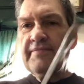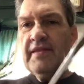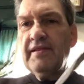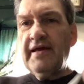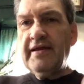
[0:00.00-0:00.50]

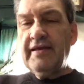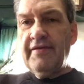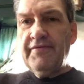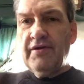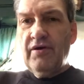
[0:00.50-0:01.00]
like
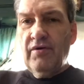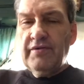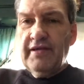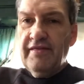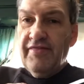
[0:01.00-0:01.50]
if you're
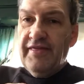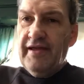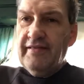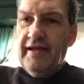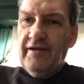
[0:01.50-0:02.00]
holding the
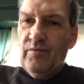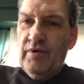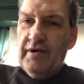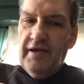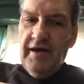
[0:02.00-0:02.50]
thing that you're
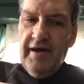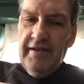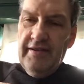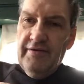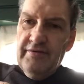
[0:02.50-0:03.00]
working on
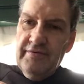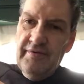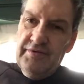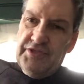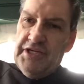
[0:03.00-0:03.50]
and you're
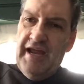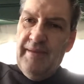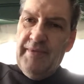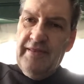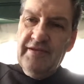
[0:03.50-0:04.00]

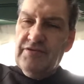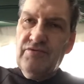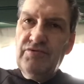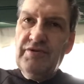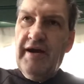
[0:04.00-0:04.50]
jamming the
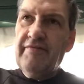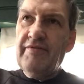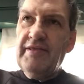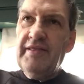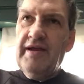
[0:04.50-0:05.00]
screwdriver
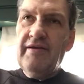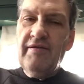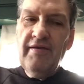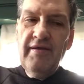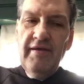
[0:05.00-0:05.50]
in there,
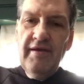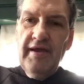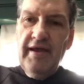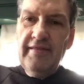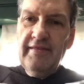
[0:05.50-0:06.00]

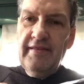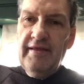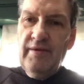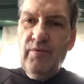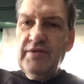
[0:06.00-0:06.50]
and
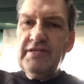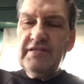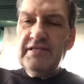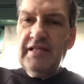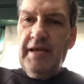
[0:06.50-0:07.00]
once it
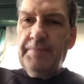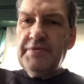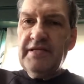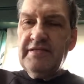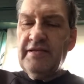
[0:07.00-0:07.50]

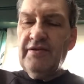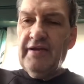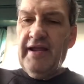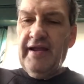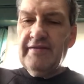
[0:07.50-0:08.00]
slips, it's in your
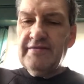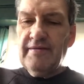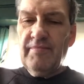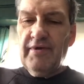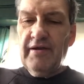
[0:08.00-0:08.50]
hand
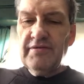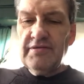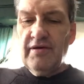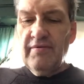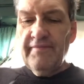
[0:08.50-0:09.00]
somewhere.
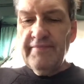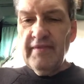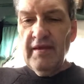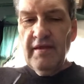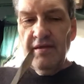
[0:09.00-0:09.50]
So,
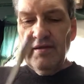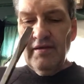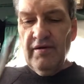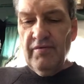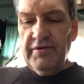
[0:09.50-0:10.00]

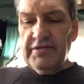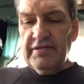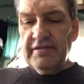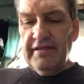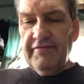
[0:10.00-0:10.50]
always
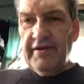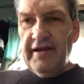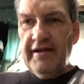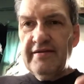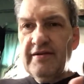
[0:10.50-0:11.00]
just leave your
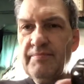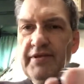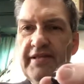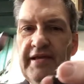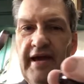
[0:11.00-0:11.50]
hand
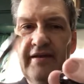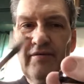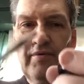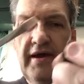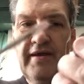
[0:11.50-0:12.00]
completely out of the
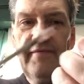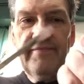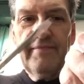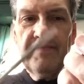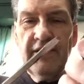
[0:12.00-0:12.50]
way
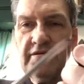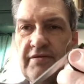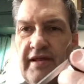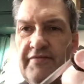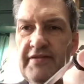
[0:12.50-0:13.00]
so
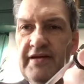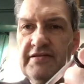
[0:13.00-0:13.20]
that if it does